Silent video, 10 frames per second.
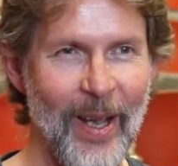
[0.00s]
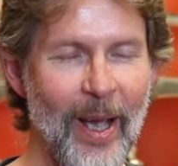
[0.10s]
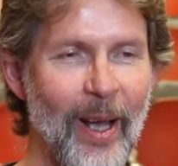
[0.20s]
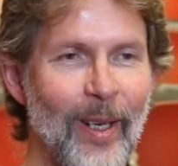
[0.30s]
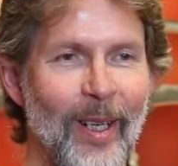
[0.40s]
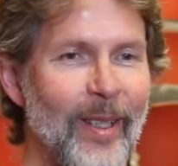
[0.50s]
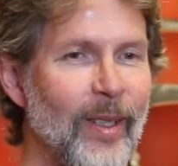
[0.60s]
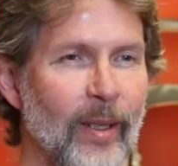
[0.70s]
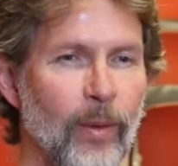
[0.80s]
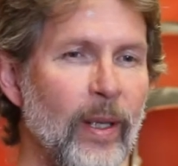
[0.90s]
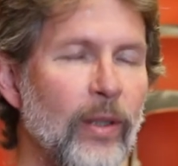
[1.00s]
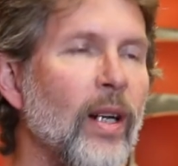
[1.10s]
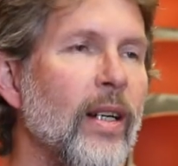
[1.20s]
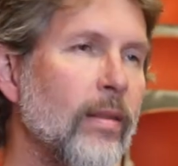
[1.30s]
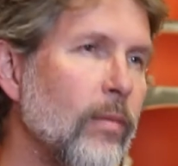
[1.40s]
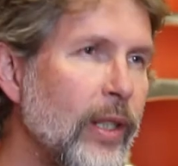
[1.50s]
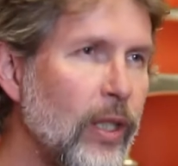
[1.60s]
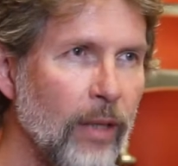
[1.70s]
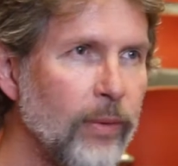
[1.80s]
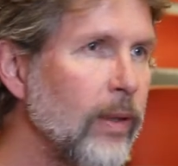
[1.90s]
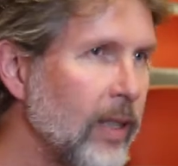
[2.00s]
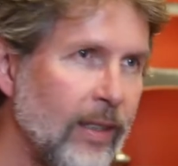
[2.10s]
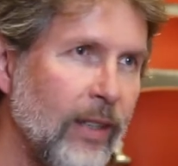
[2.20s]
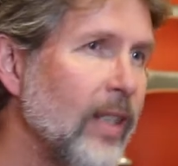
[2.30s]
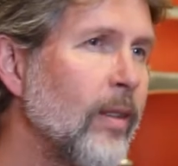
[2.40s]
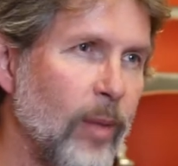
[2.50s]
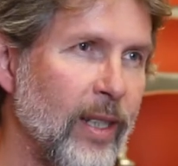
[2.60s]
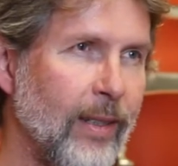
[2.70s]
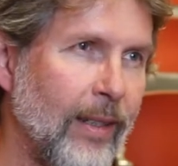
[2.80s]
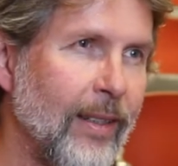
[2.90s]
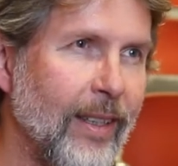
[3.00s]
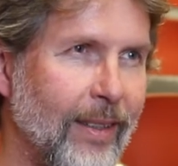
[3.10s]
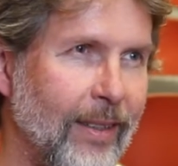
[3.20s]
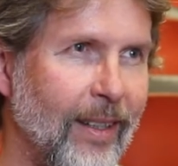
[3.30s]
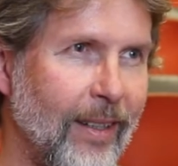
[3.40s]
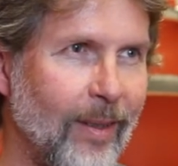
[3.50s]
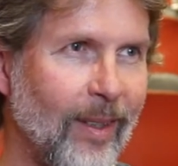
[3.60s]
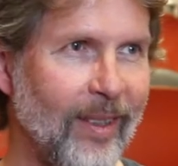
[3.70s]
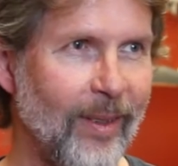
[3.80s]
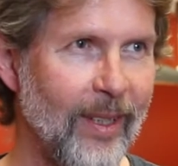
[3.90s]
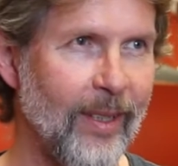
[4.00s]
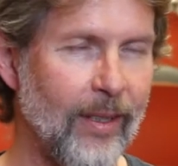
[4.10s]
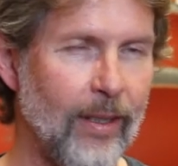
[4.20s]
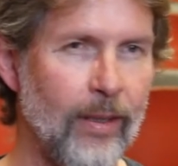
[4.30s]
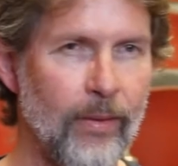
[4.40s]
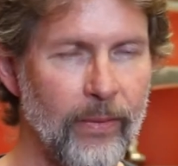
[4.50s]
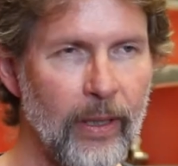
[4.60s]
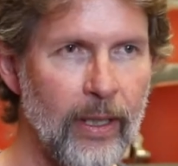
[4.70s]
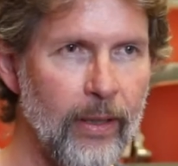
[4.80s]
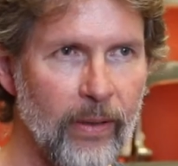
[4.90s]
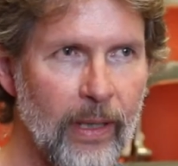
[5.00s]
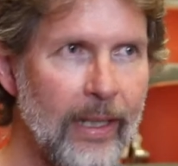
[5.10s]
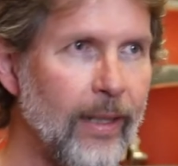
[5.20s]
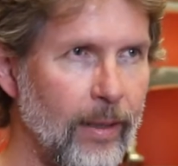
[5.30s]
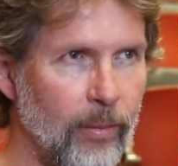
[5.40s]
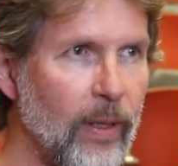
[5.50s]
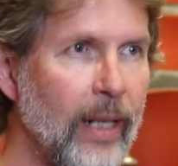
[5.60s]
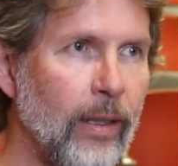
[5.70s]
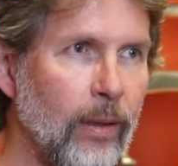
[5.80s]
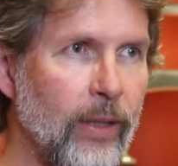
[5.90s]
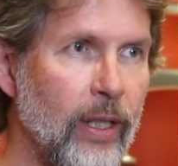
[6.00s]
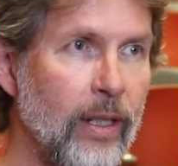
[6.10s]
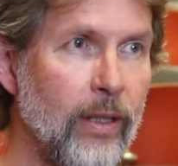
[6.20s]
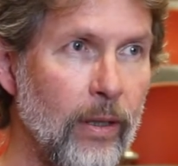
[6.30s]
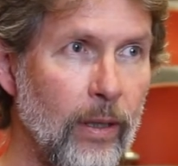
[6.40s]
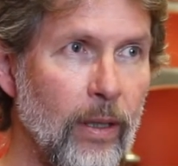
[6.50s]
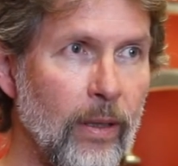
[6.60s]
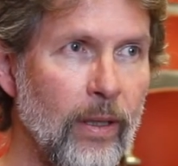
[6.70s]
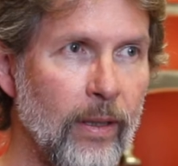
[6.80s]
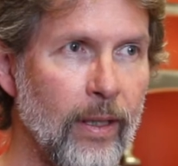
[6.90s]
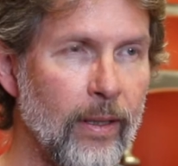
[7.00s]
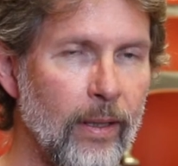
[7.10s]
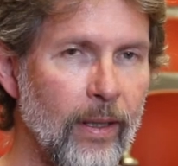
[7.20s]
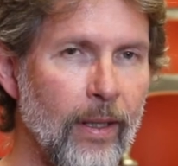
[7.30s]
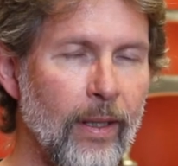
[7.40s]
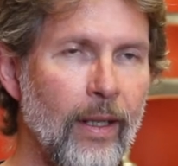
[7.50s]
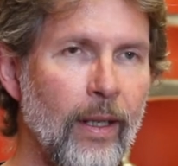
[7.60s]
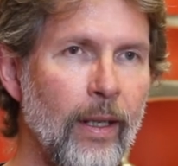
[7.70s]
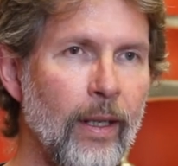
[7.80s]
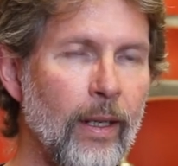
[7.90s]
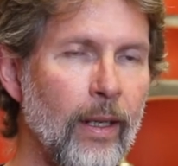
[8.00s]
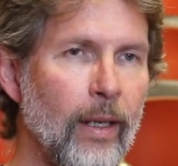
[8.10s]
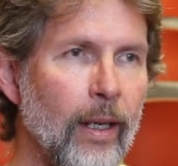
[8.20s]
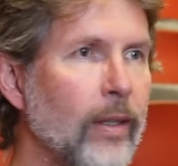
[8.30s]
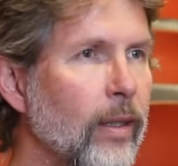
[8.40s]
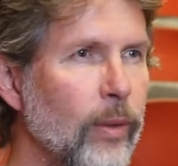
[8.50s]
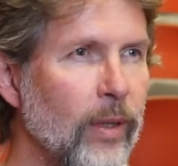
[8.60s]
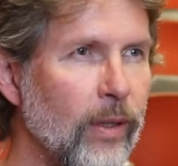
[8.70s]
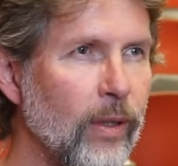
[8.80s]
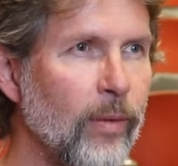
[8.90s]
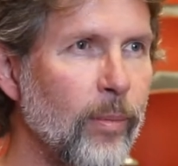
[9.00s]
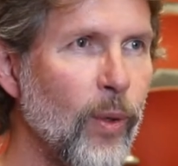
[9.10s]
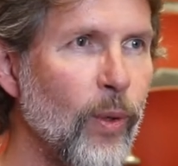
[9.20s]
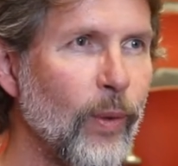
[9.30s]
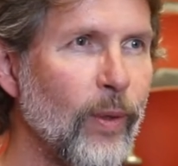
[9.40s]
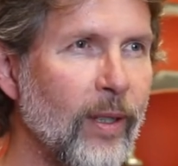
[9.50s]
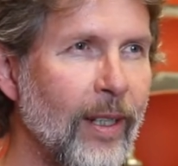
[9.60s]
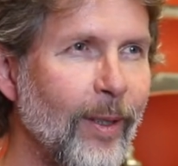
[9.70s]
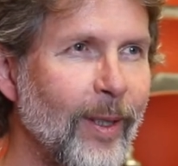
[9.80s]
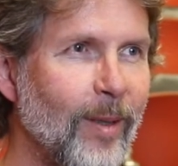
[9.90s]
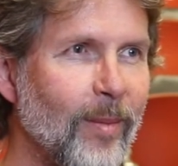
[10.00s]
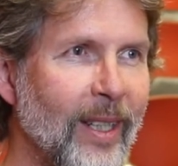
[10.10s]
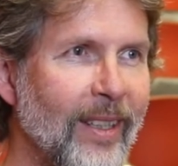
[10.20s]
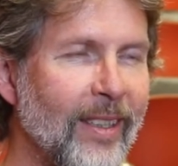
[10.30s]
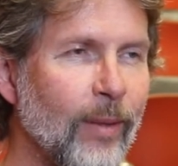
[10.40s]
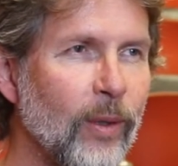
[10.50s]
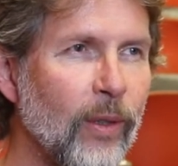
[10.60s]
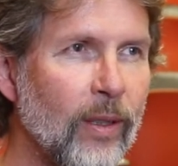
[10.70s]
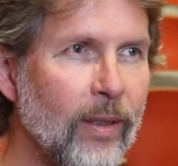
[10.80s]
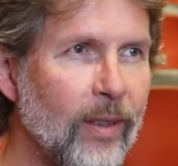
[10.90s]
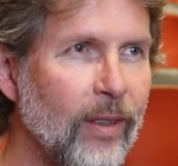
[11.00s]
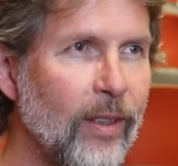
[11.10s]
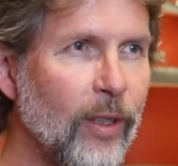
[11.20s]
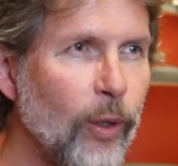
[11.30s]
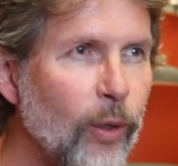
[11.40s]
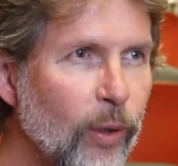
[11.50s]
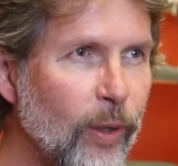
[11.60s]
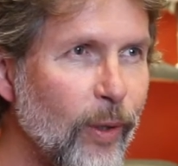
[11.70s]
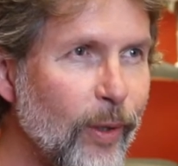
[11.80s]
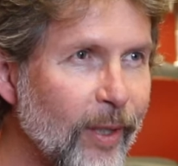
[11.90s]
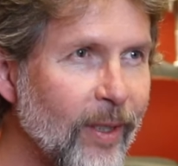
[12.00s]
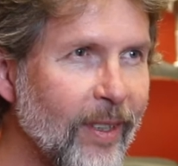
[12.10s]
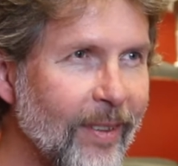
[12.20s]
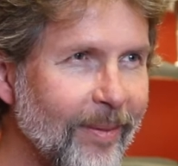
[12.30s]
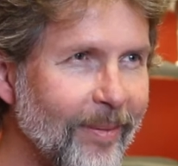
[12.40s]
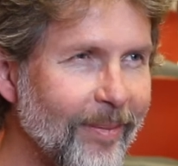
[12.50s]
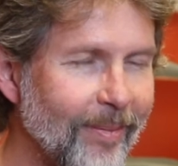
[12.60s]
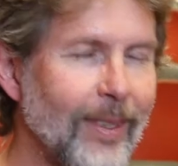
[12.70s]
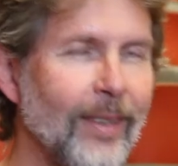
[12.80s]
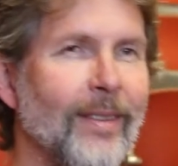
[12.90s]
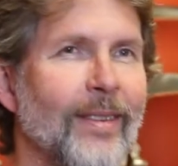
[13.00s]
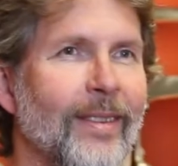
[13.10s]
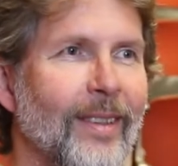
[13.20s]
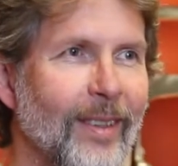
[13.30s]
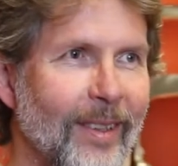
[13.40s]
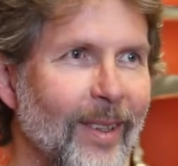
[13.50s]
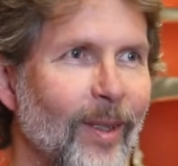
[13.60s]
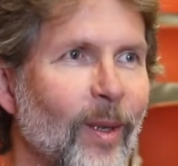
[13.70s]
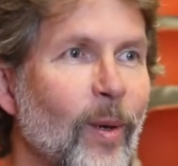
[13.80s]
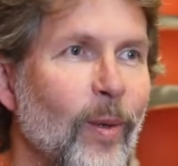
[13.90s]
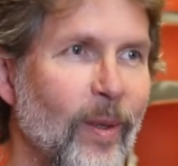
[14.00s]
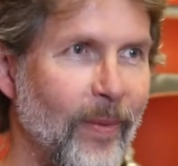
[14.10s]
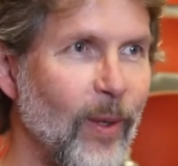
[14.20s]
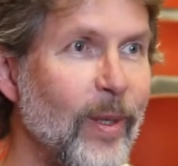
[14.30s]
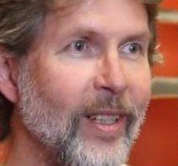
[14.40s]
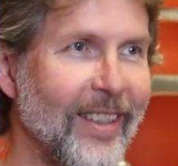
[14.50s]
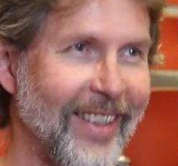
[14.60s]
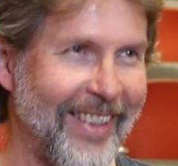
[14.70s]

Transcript: uh, you know, we try and we shuffle things around basically. Uh, there's, there's very rarely some radical change that occurs in that. And then there was a sort of pause, and he looked at me and he said, Well, Rod, who are your users? So, oh, oh dear.